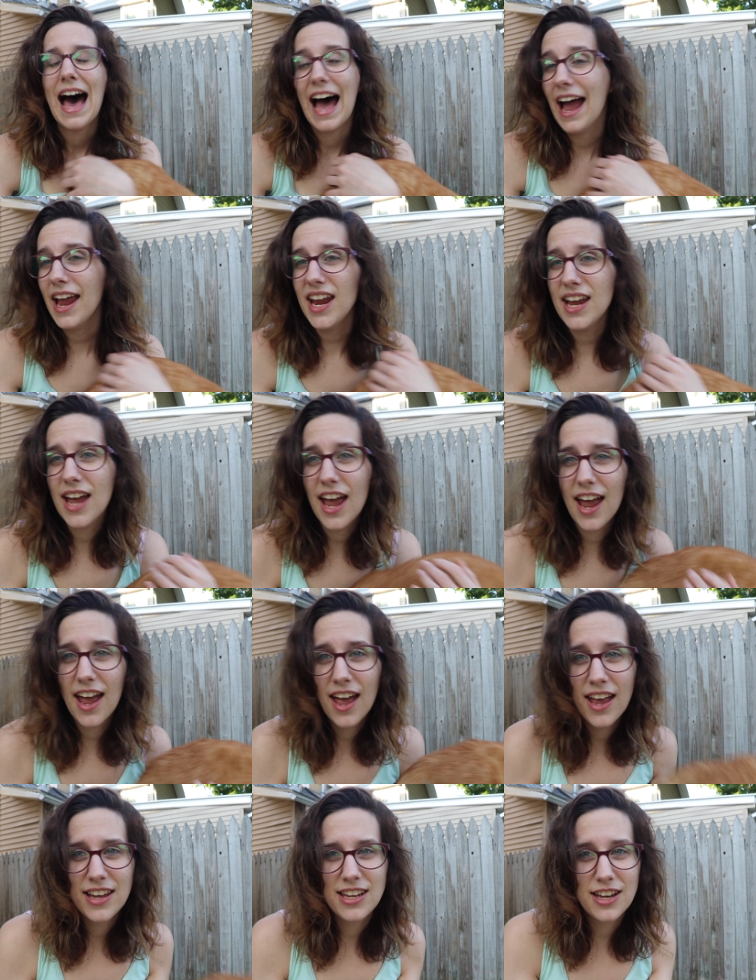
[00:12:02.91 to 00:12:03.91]
I,
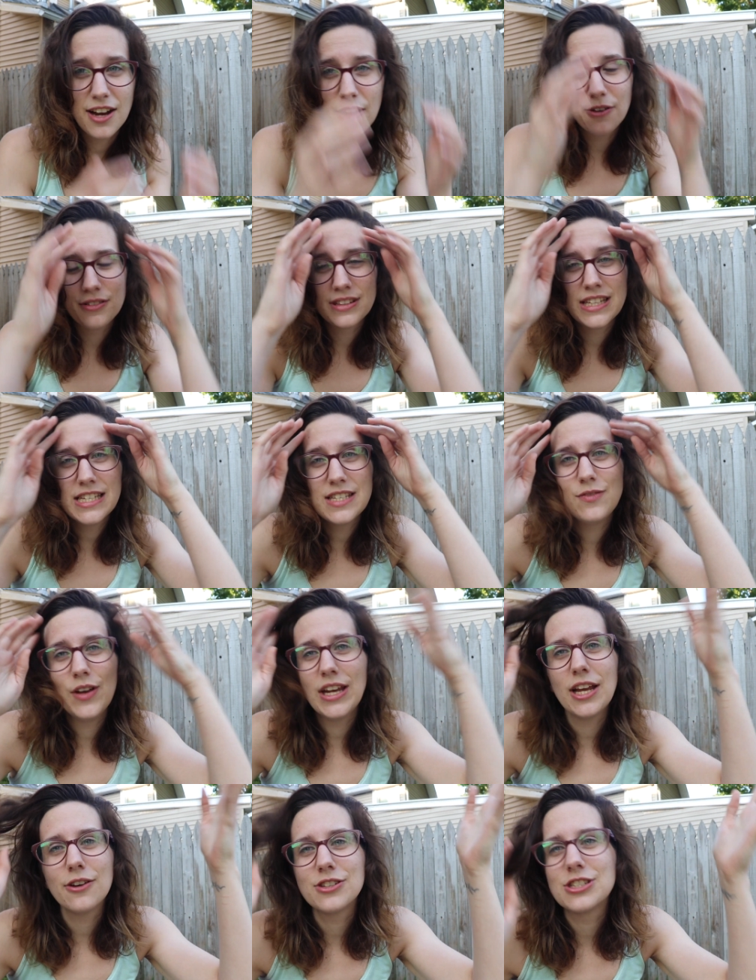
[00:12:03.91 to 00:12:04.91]
you know, this
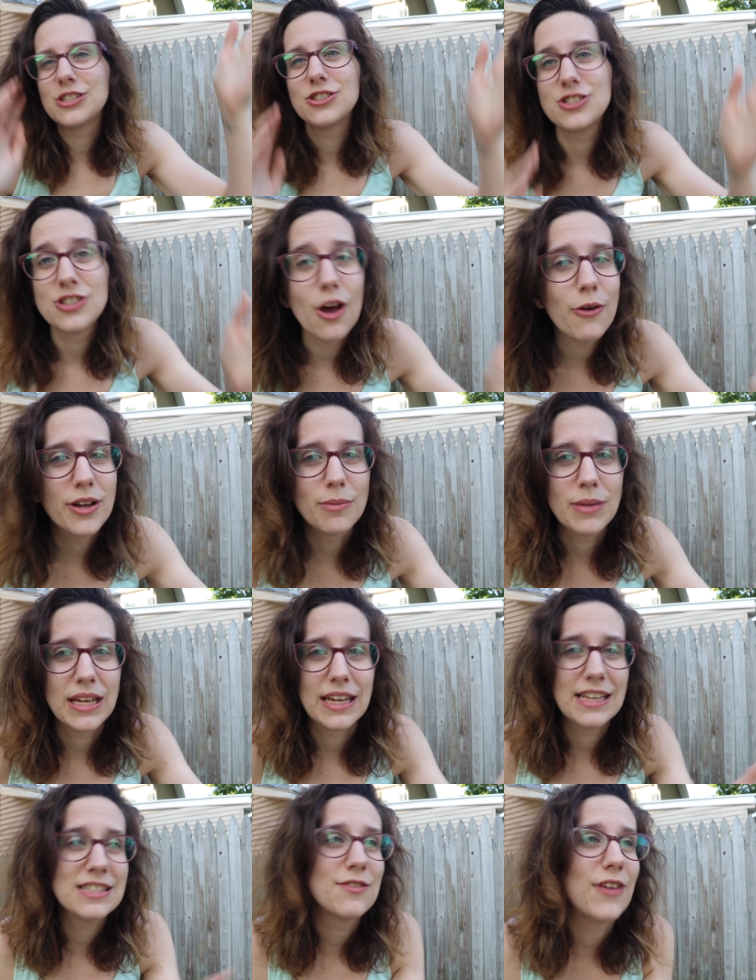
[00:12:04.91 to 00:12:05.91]
video is just showing me
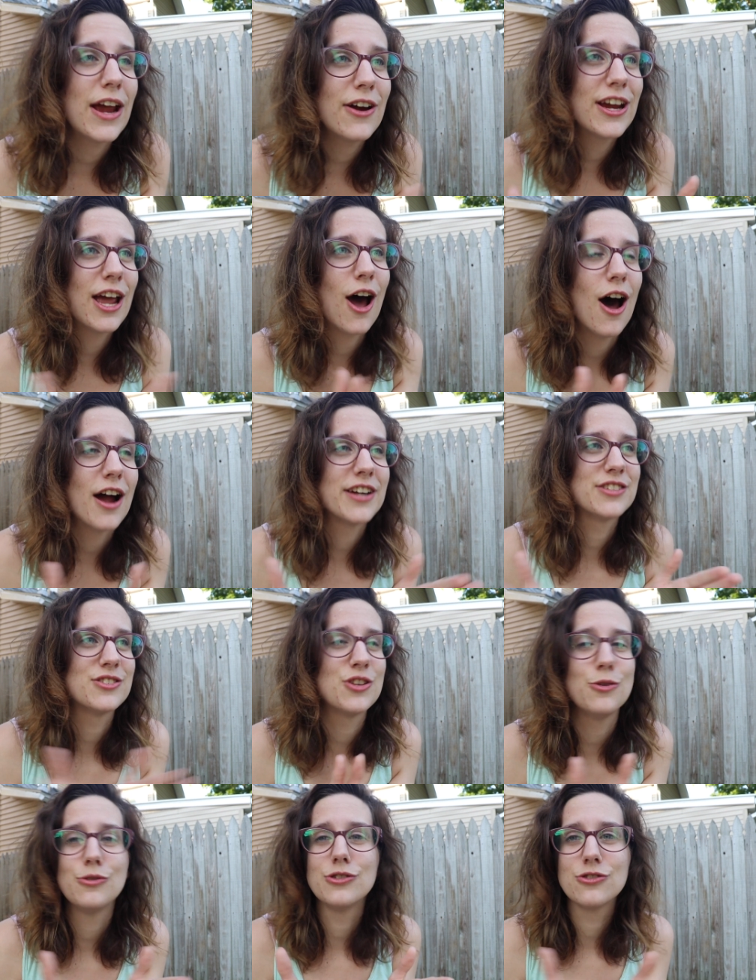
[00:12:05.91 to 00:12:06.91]
it's very hard
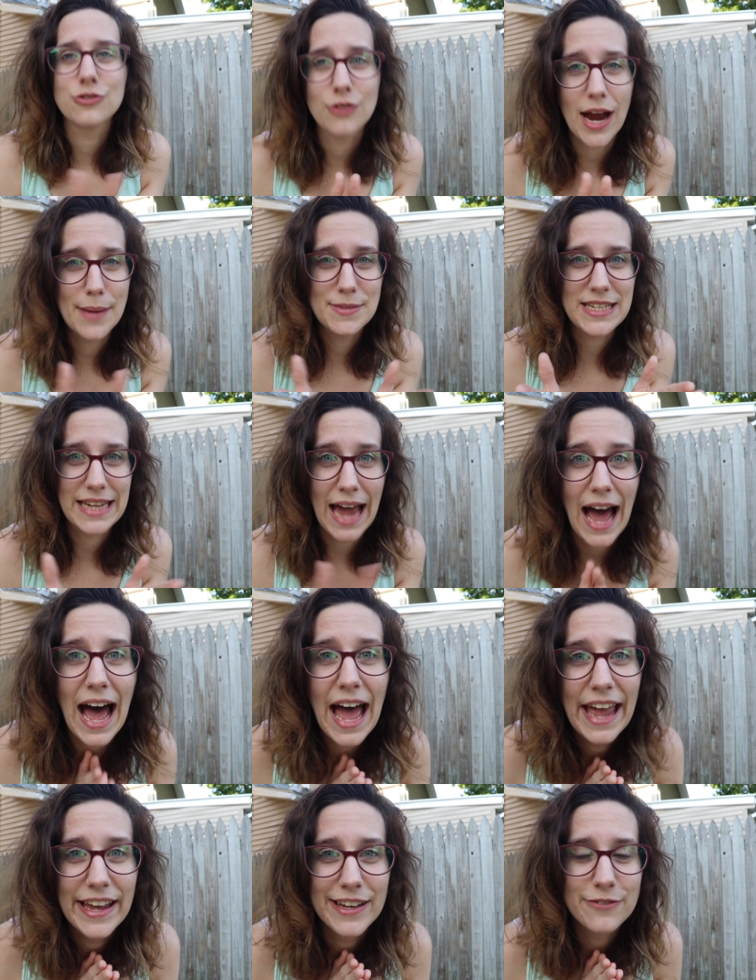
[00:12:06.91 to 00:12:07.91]
to describe T
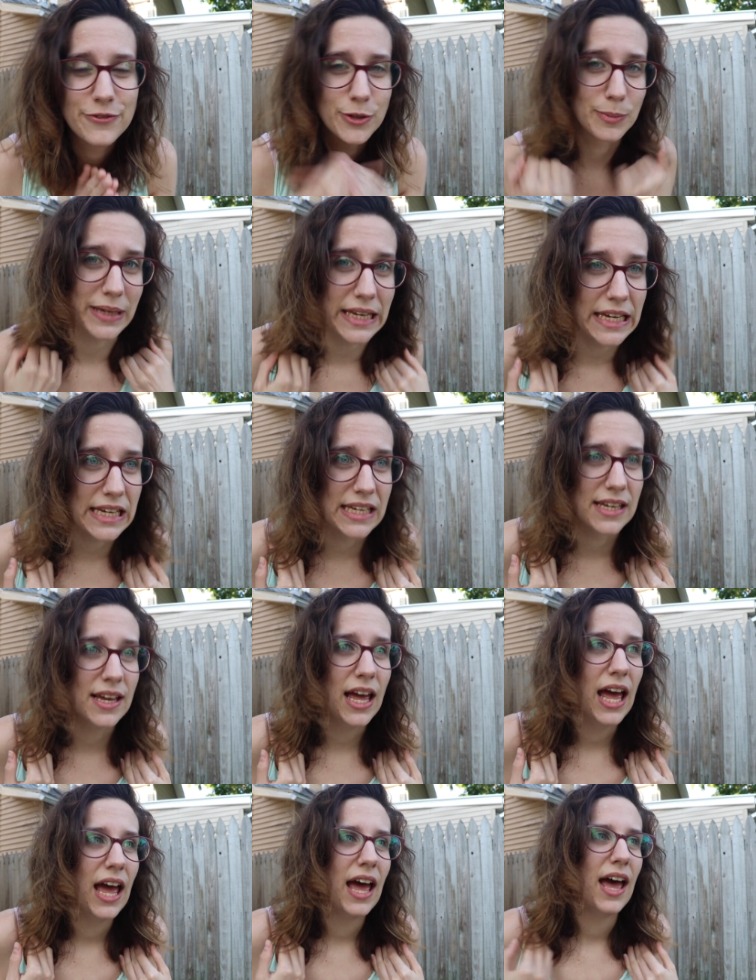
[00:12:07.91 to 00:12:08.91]
I for me.
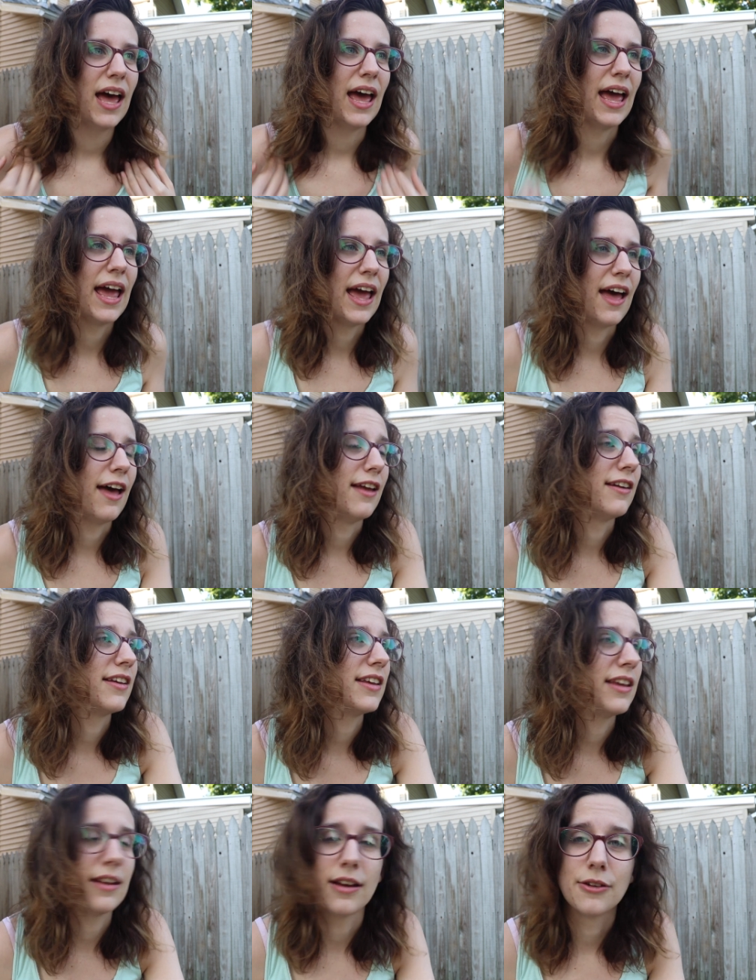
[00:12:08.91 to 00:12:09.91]
And,
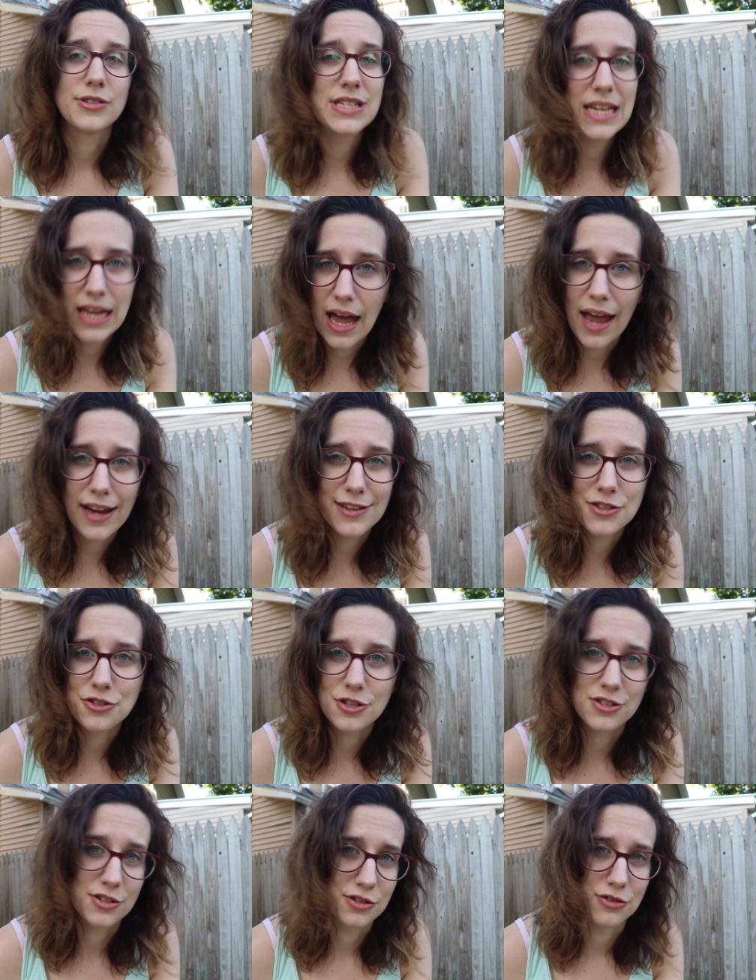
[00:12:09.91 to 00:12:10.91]
you know, T I is
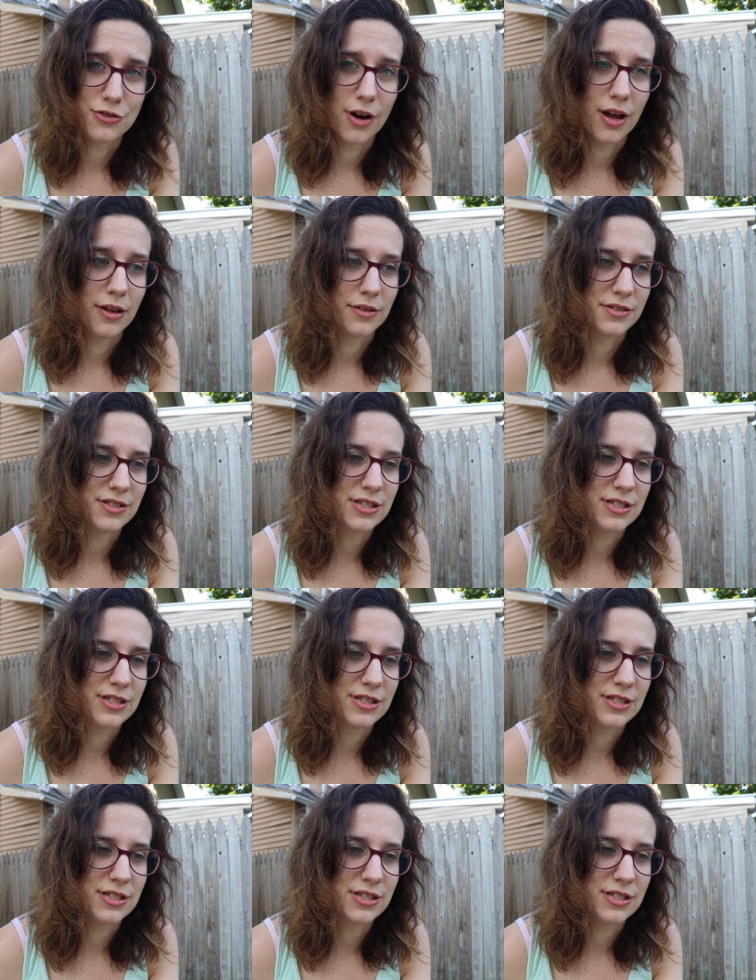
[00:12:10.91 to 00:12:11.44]
just a struggle.